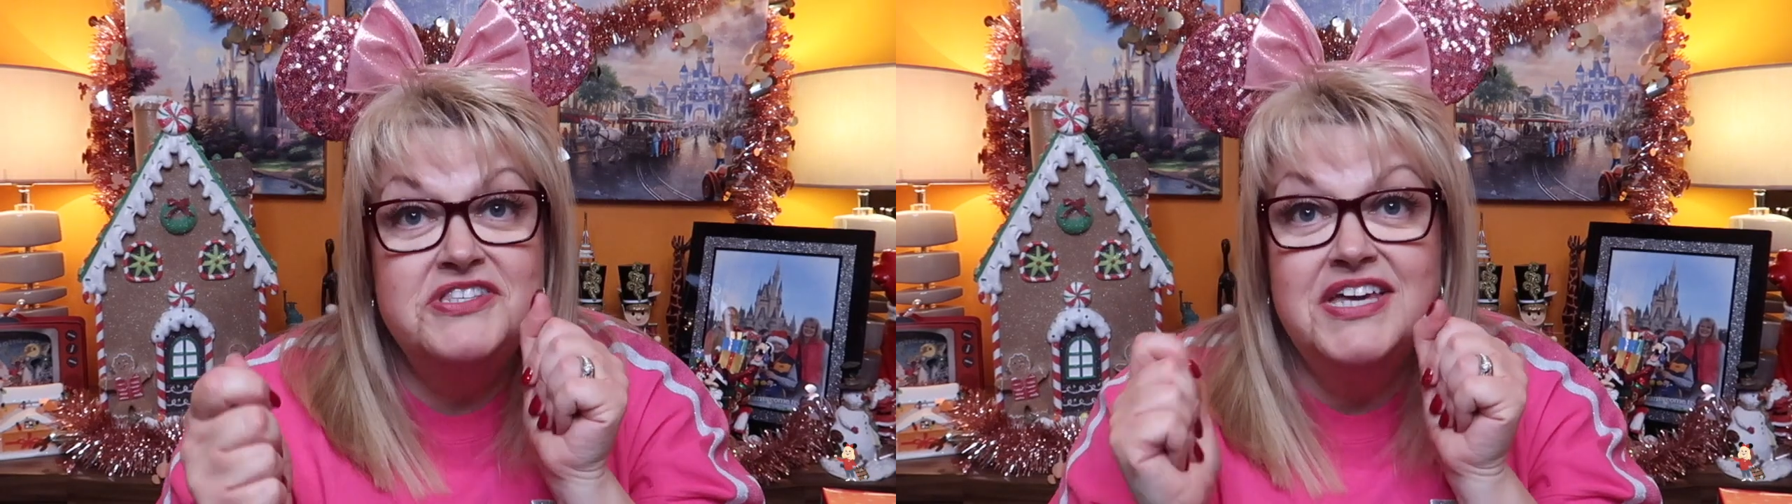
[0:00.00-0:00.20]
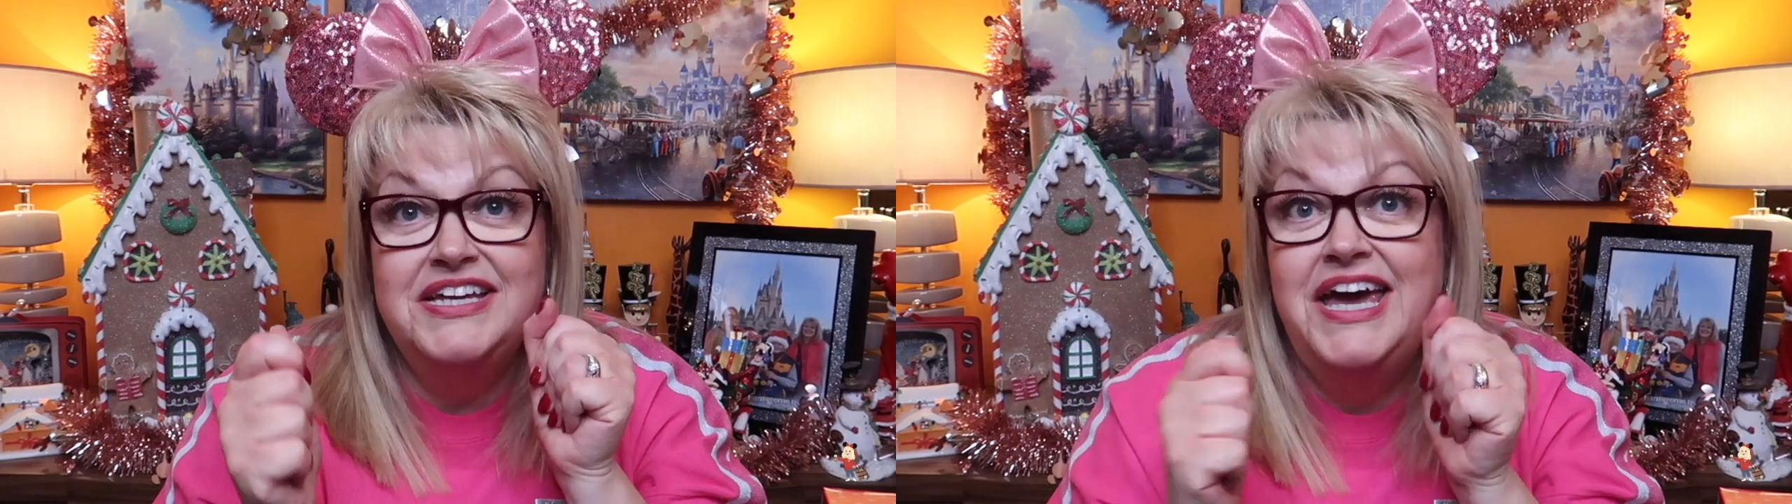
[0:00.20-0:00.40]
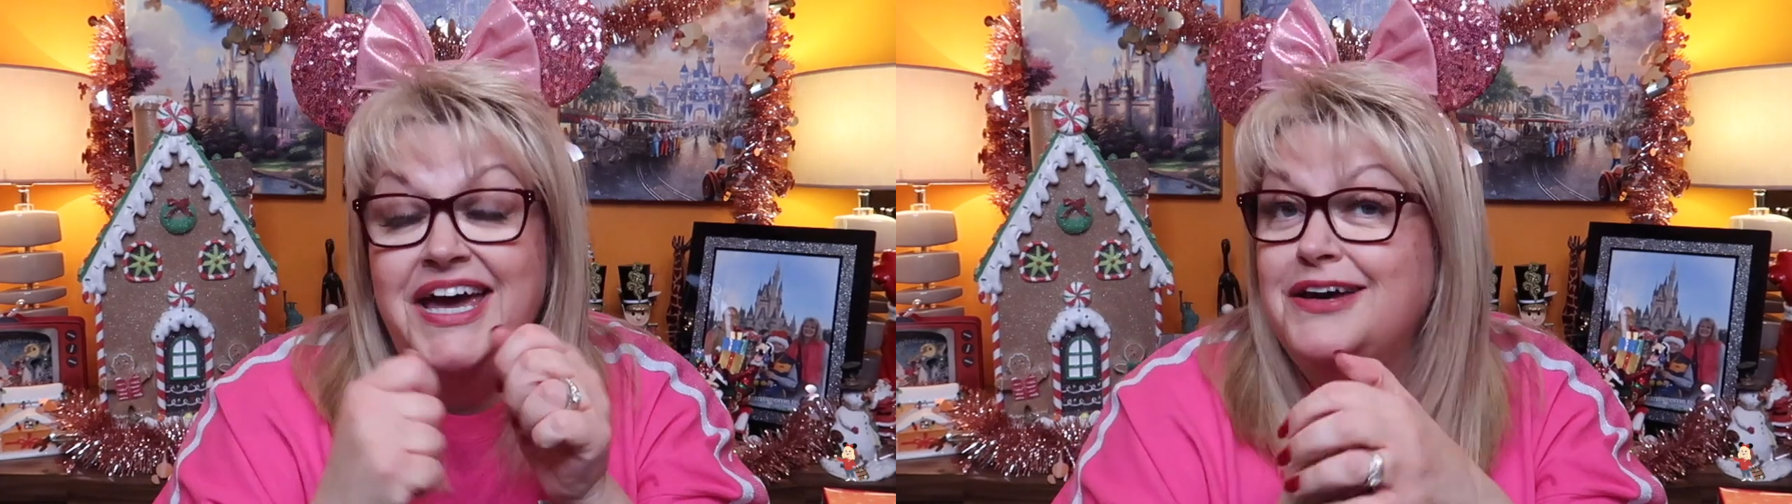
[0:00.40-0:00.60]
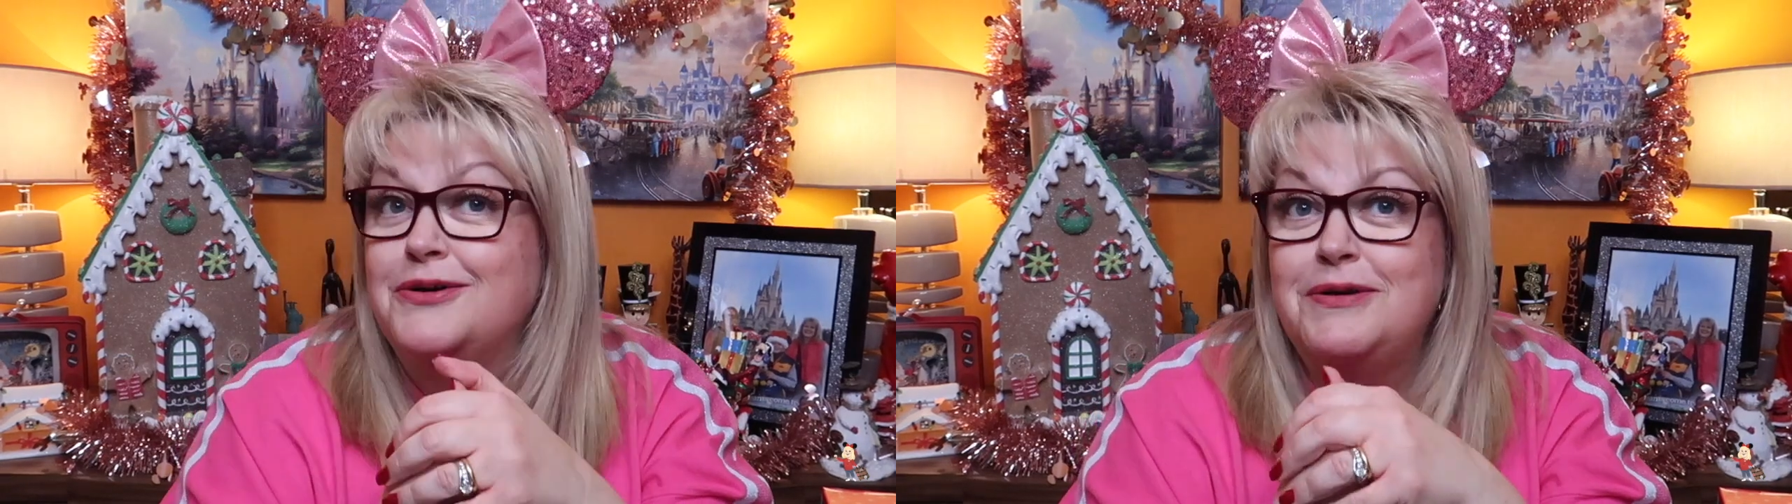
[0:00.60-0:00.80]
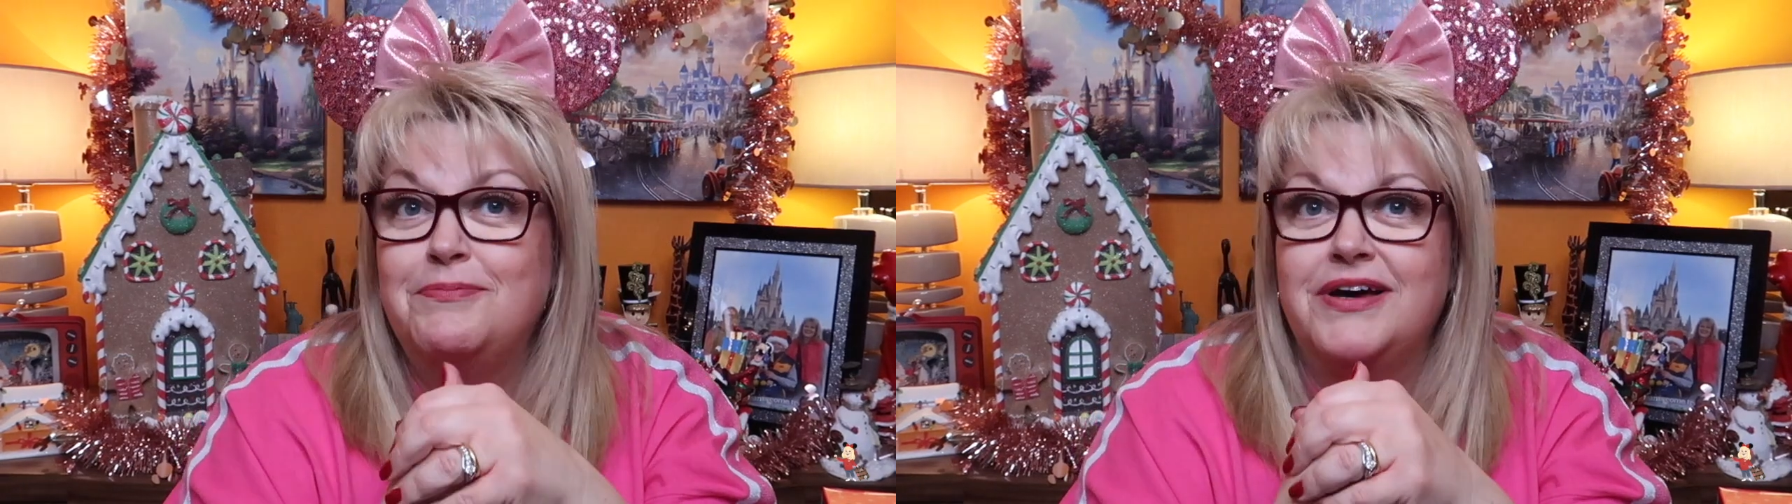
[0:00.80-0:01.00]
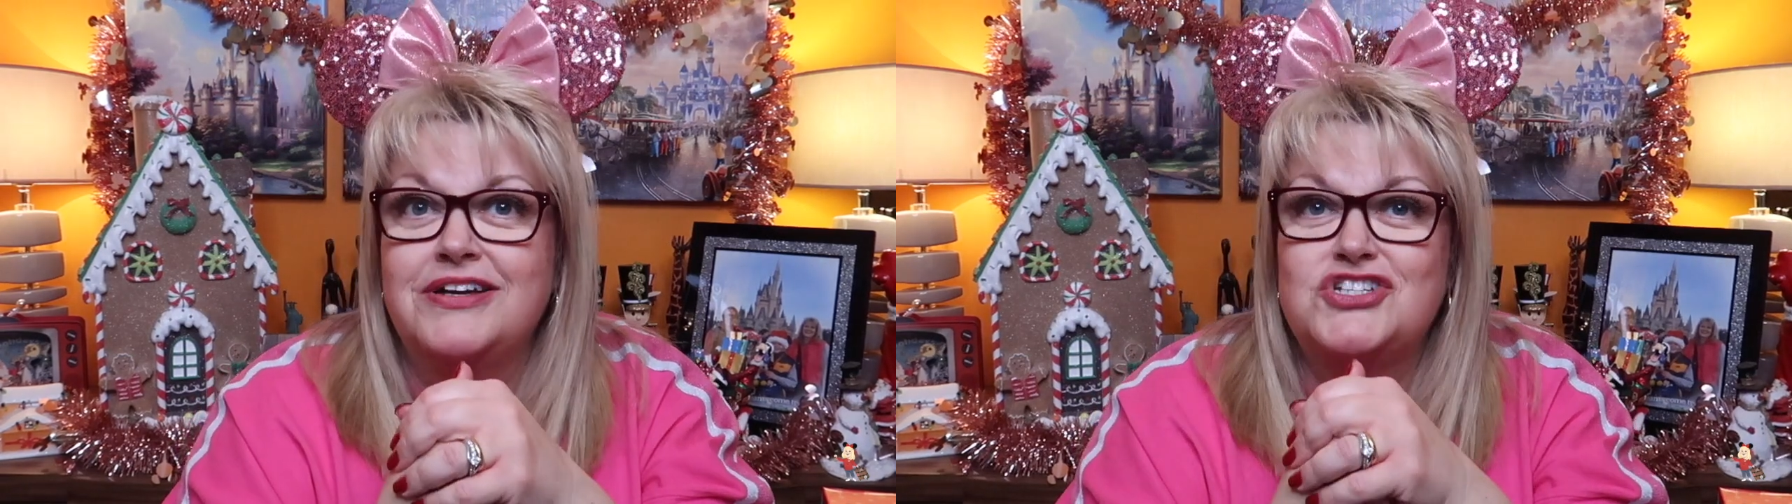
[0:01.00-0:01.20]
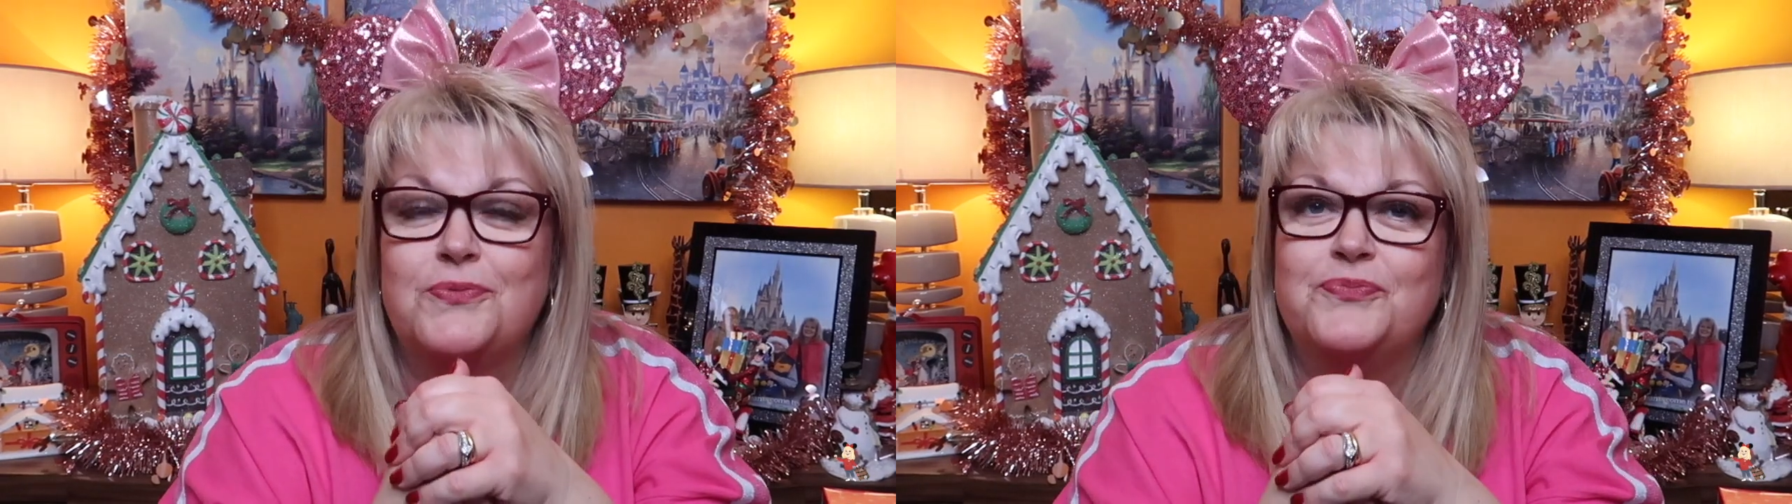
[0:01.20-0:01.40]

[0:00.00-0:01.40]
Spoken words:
saying how in my,